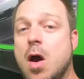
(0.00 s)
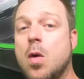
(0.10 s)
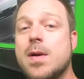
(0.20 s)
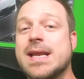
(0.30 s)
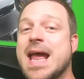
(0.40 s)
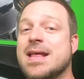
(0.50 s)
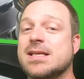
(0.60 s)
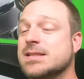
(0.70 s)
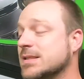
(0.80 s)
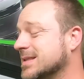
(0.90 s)
already have
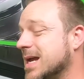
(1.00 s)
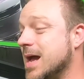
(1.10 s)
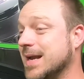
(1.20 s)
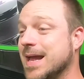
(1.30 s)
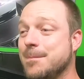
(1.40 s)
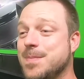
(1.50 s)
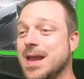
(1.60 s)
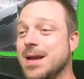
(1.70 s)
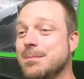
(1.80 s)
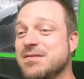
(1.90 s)
these in stock.
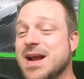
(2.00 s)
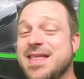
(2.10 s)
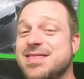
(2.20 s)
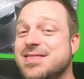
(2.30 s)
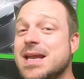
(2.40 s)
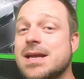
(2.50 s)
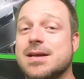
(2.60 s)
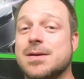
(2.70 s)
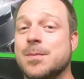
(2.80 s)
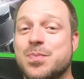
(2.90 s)
Matter of fact, I think
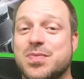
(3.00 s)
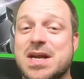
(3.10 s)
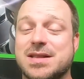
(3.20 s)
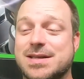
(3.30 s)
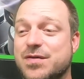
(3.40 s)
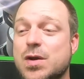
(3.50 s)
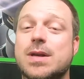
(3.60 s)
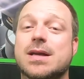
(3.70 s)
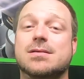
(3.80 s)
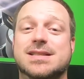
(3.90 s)
the few
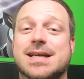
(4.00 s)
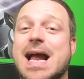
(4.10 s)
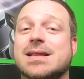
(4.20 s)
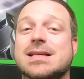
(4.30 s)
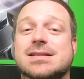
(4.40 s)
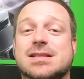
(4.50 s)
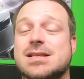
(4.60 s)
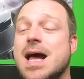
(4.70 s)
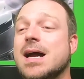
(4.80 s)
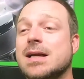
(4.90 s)
dealers that got these in
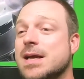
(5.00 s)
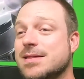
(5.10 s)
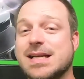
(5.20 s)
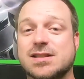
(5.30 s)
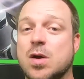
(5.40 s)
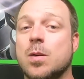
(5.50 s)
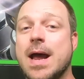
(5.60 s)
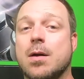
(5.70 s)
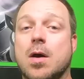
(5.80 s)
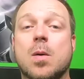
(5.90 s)
stock, they sold
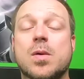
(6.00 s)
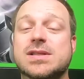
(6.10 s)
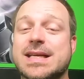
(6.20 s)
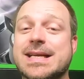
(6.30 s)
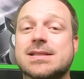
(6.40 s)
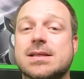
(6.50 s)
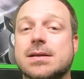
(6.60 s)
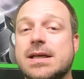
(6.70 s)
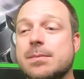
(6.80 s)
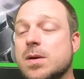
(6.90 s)
out almost
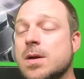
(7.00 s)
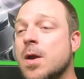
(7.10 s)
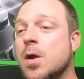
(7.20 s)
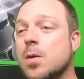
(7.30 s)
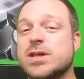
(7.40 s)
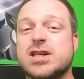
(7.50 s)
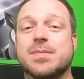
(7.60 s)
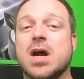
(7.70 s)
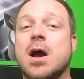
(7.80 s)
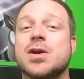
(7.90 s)
instantly. But we
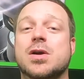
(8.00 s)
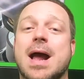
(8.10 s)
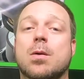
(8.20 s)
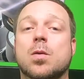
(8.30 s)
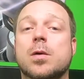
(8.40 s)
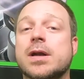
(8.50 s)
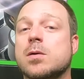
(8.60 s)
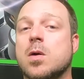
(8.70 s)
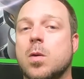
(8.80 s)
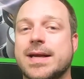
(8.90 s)
shipped 100 out real
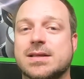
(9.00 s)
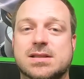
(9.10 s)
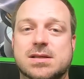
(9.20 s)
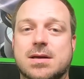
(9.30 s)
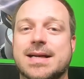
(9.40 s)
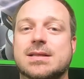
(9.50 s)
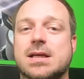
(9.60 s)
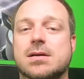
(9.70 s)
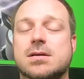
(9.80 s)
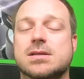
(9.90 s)
quick to select
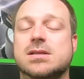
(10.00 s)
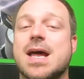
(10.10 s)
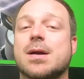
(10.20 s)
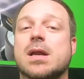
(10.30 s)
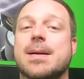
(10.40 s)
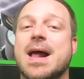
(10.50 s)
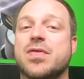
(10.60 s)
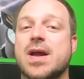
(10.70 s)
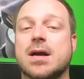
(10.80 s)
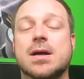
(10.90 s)
dealers, let them get out
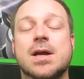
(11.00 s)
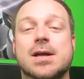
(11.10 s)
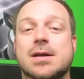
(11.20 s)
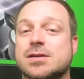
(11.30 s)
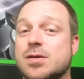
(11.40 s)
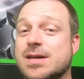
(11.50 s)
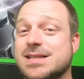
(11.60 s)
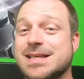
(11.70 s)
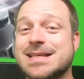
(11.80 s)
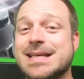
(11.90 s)
there. So there's
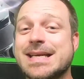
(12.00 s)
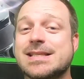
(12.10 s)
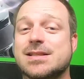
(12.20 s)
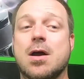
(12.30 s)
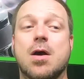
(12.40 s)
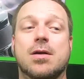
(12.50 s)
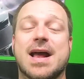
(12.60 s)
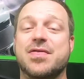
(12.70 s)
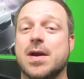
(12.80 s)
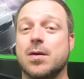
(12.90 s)
at least 100
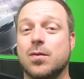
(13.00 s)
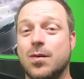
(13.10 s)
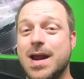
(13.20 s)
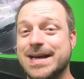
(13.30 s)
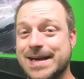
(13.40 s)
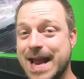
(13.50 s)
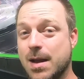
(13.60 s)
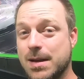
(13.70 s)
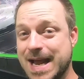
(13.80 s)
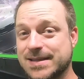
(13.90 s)
out there right
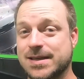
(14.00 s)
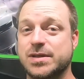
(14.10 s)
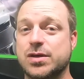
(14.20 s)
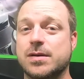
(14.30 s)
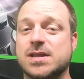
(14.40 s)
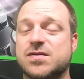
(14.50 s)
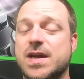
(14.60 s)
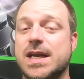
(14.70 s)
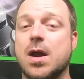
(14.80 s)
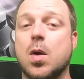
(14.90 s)
now as I'm shooting this
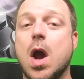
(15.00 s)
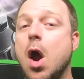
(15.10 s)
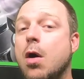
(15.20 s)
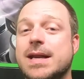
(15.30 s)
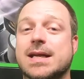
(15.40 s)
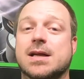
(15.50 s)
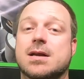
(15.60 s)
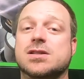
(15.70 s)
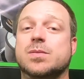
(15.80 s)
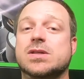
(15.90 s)
video, already in
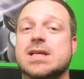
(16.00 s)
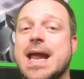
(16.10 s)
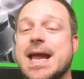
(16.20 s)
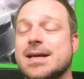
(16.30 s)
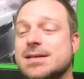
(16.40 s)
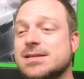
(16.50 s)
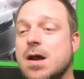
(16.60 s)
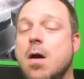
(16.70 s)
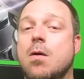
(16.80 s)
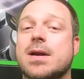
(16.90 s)
customers' hands,
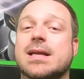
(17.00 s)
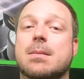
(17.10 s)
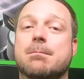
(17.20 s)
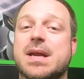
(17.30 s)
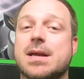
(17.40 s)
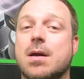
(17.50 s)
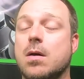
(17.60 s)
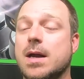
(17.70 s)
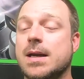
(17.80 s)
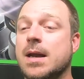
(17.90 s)
already getting beat
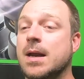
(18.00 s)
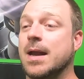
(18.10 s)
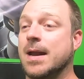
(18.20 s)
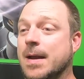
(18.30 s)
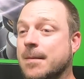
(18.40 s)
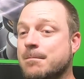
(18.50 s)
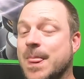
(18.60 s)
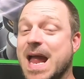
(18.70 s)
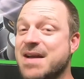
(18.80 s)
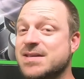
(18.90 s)
on.
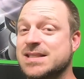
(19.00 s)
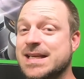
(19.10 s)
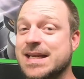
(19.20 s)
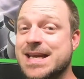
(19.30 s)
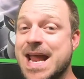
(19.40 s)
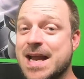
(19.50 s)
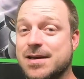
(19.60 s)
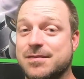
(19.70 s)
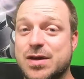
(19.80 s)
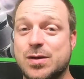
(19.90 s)
I haven't seen any
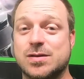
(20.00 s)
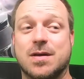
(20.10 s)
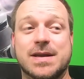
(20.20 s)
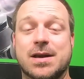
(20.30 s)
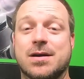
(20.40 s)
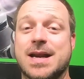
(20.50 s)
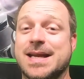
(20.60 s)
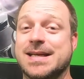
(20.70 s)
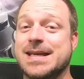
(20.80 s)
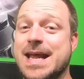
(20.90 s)
negative news on the
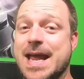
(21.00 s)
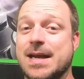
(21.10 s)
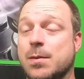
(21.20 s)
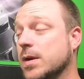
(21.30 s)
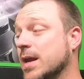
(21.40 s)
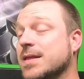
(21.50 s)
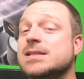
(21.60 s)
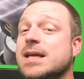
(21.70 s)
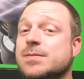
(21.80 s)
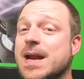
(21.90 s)
internet yet. And these
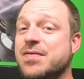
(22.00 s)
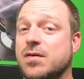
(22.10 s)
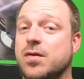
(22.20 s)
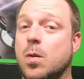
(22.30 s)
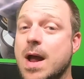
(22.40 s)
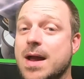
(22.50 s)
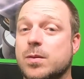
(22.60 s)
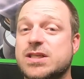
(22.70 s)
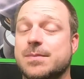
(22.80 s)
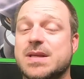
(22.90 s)
things have been out there for a while.
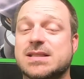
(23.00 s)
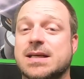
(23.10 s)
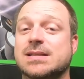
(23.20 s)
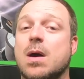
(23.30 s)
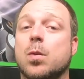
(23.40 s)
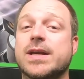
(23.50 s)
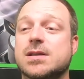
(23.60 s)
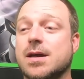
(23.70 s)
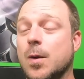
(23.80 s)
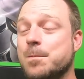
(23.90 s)
We shipped these things out weeks
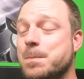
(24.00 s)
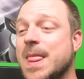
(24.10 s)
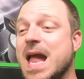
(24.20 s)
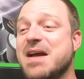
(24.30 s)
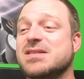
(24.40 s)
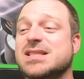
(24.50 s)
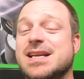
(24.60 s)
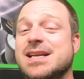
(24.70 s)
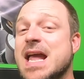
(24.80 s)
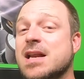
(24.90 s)
ago. Haven't
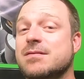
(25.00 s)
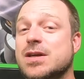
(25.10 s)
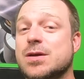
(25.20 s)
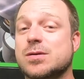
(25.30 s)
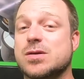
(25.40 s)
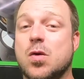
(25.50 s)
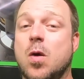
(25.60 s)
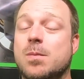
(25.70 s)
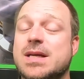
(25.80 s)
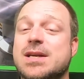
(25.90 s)
seen any negative news. So
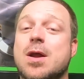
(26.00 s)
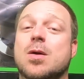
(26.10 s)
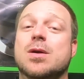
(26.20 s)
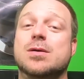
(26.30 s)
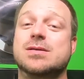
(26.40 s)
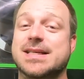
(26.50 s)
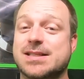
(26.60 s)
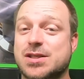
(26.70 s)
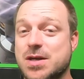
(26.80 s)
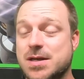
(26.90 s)
normally no news is
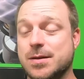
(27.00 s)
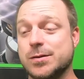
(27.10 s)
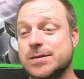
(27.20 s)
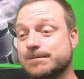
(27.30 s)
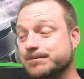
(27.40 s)
good news.